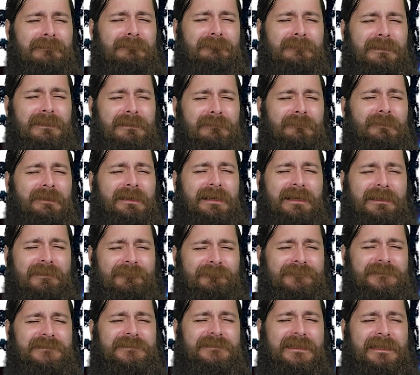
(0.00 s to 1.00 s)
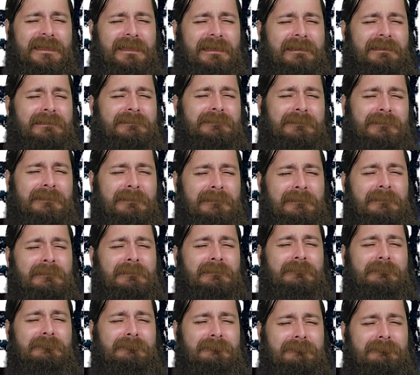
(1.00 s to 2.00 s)
my wife's dead.
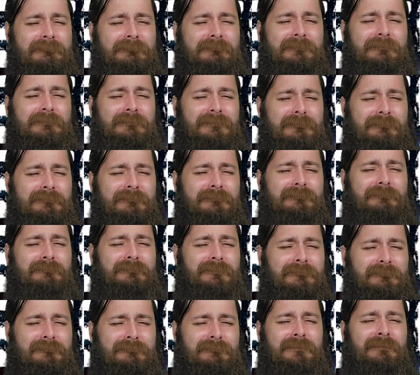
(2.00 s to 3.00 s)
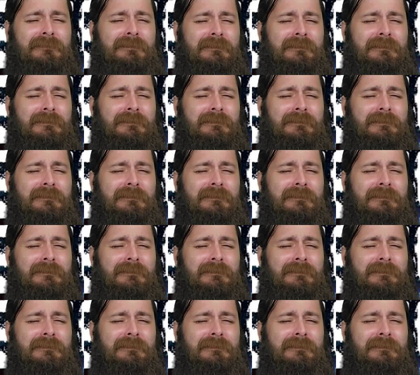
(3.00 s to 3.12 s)
Oh,